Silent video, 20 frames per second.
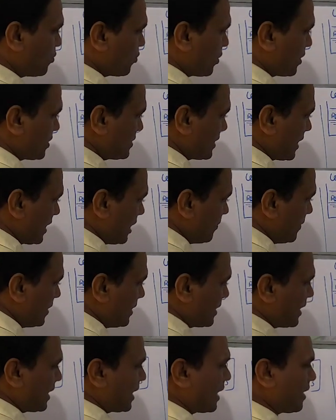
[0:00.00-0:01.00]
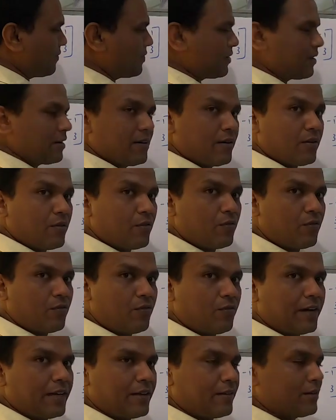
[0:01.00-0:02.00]
What is the element I have here?
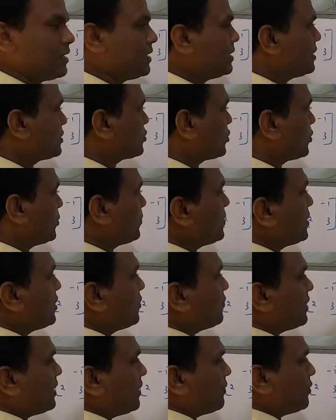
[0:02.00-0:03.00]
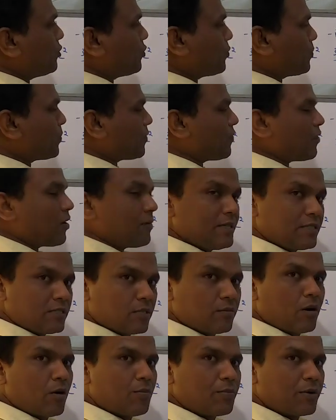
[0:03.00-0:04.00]
5. So whenever you are performing
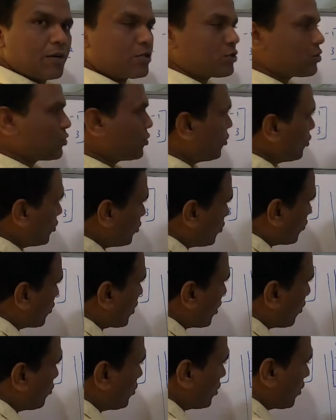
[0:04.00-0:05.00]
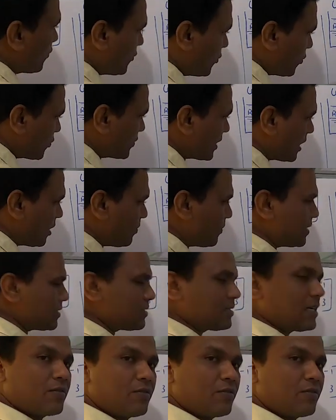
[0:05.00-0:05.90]
some operation, no, you round off those elements.